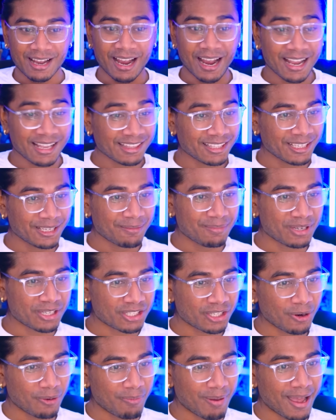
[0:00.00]
I think it'd be
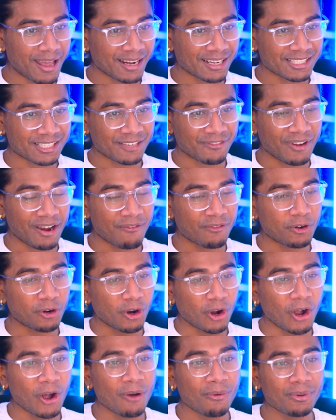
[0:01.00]
so badass if after
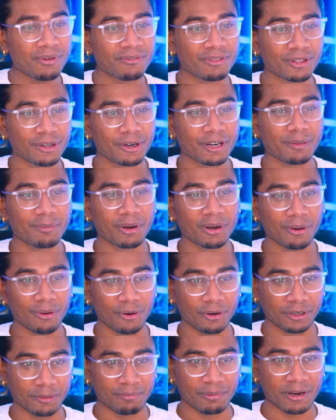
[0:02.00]
all we've learned about
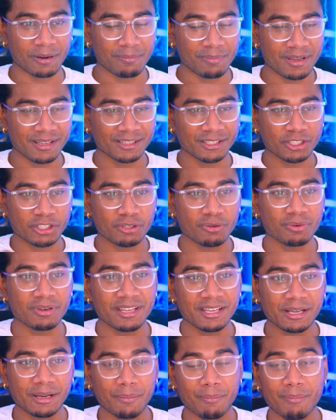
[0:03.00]
Ogerpon being this
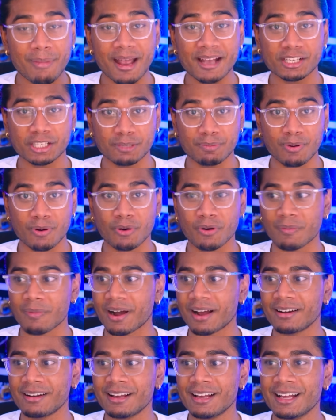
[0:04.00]
unique mask Pokemon,